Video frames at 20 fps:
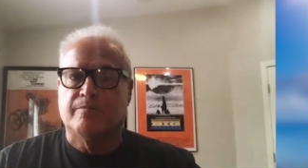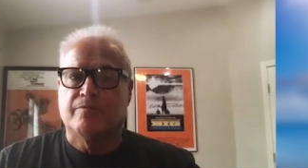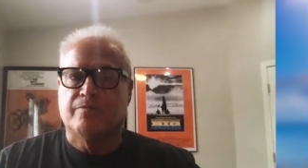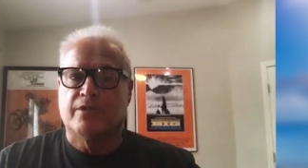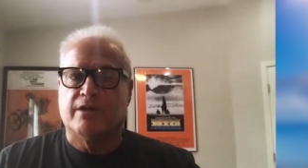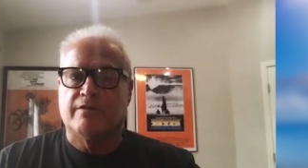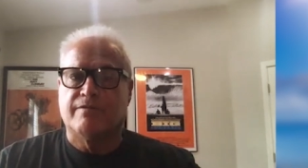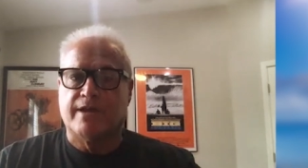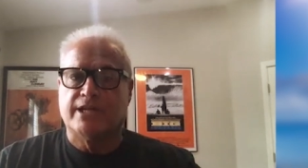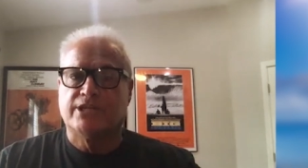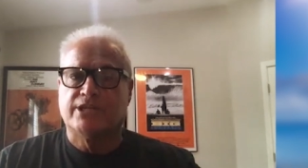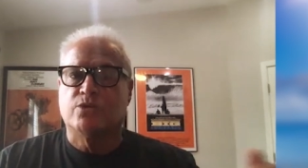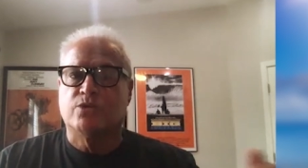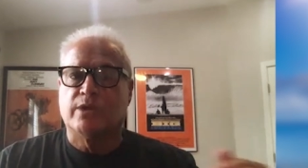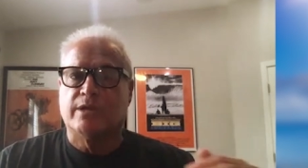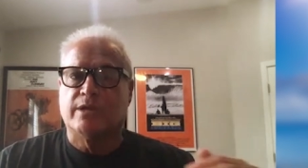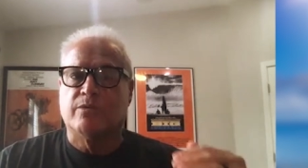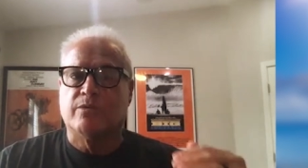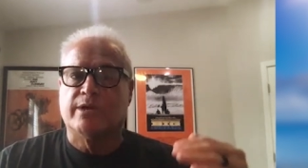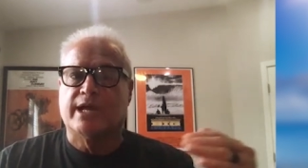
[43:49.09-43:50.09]

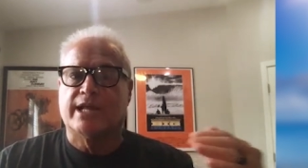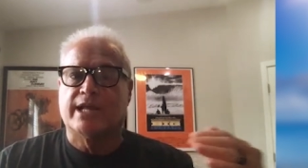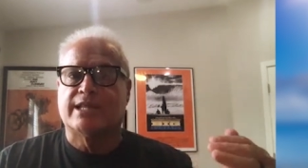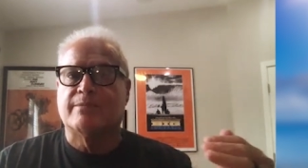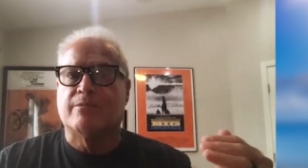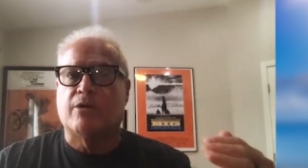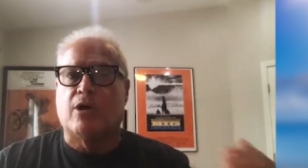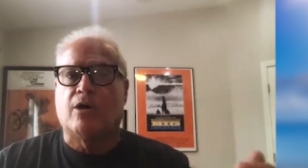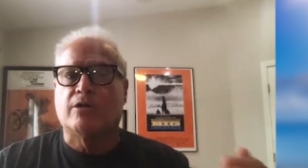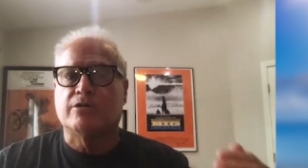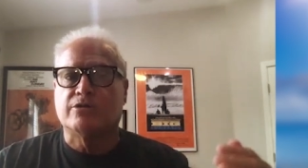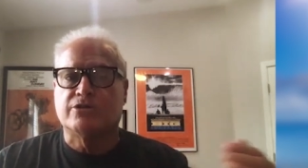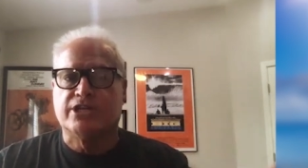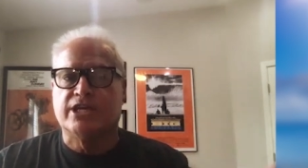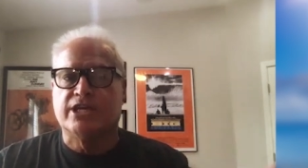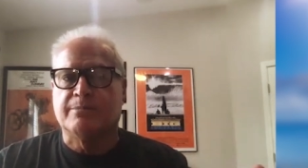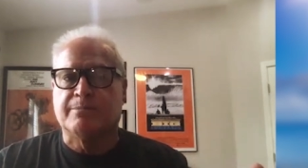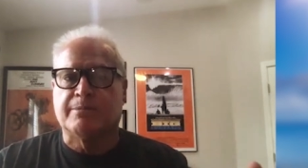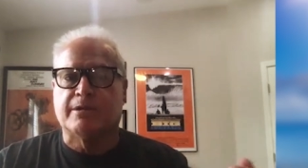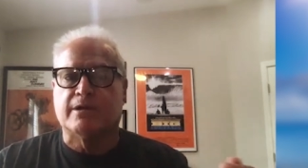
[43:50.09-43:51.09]
Eventually, we'll get them all
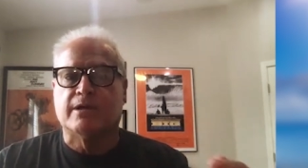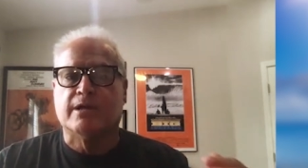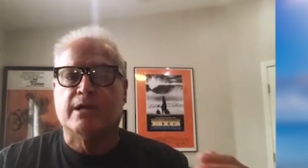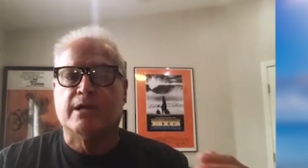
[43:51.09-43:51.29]
cheaper.